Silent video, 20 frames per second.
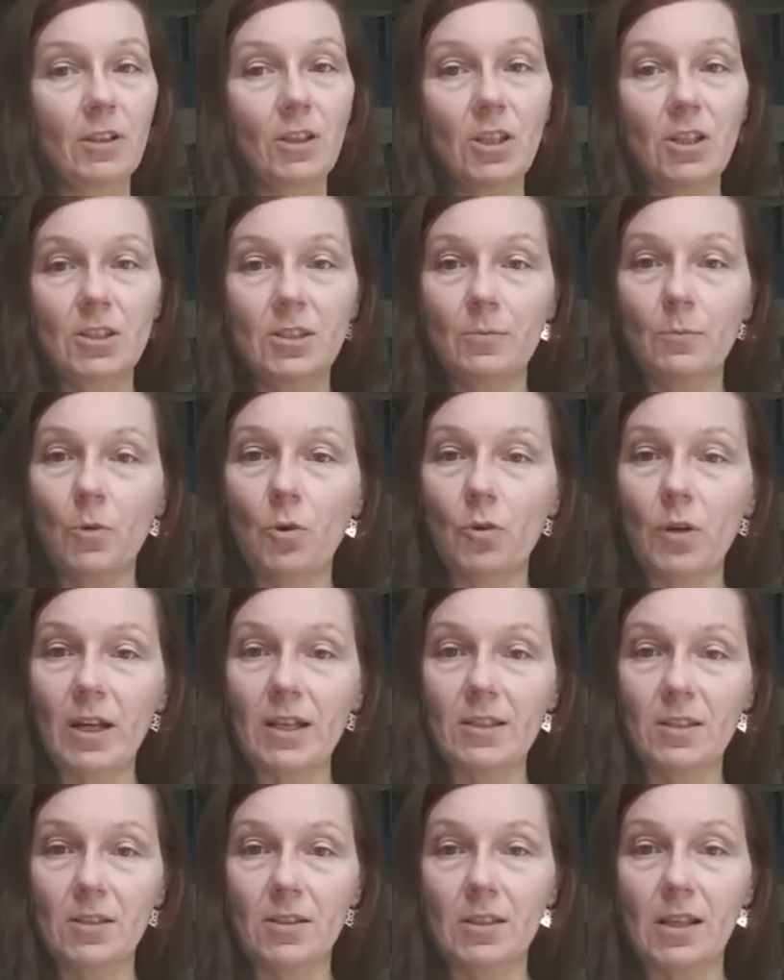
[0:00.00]
needs more
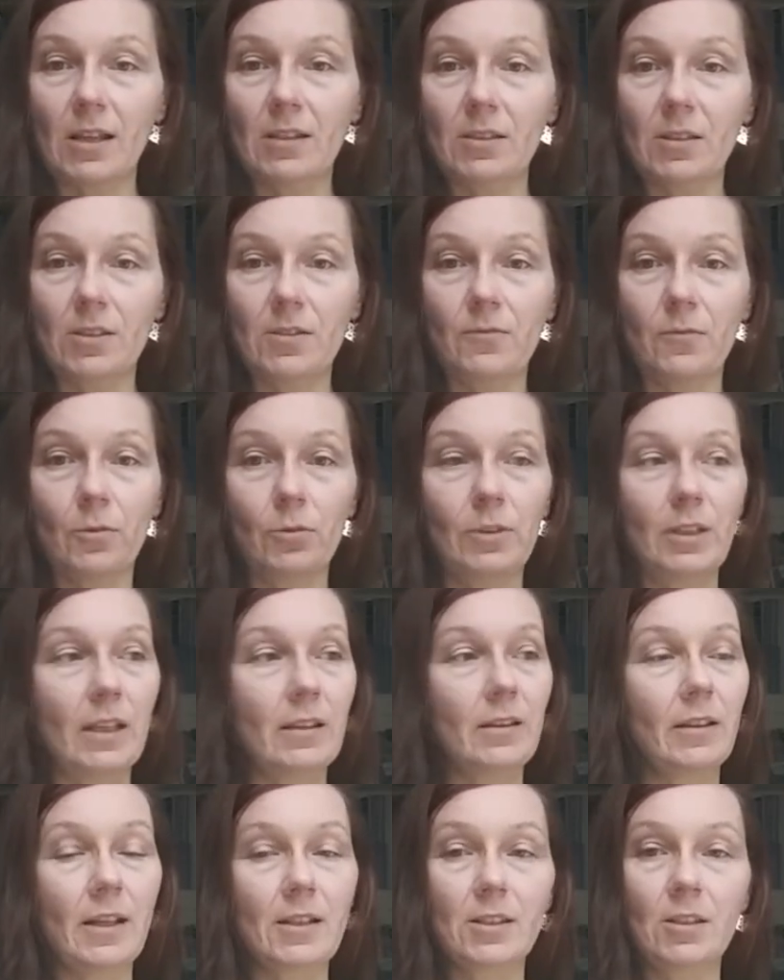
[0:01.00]
exercises for
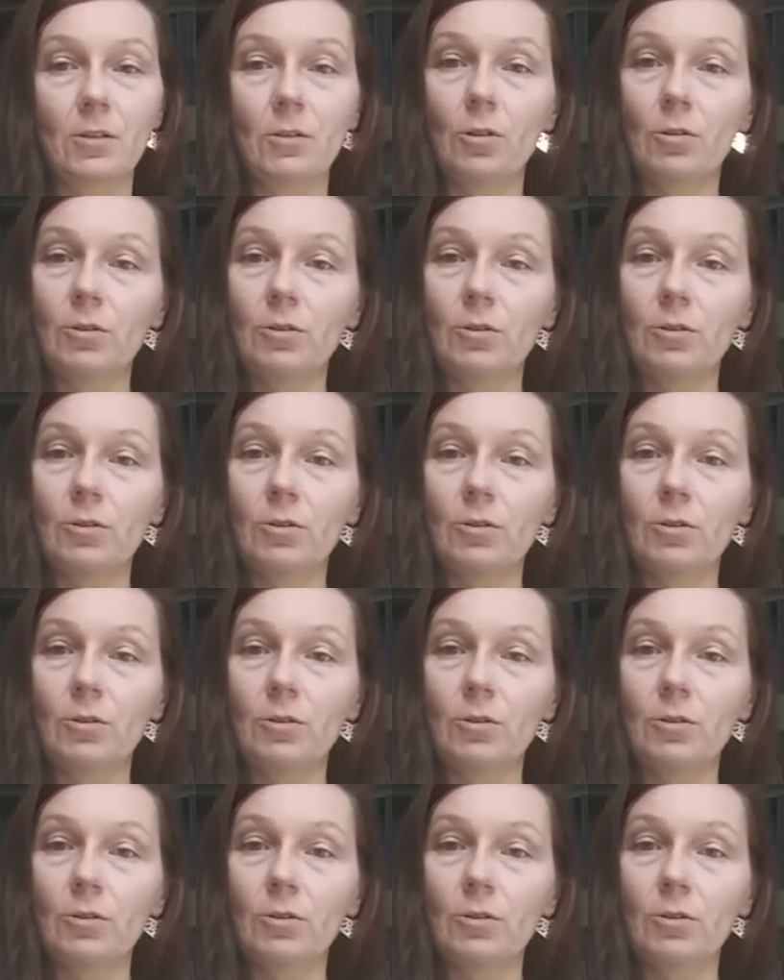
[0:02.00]
that lesson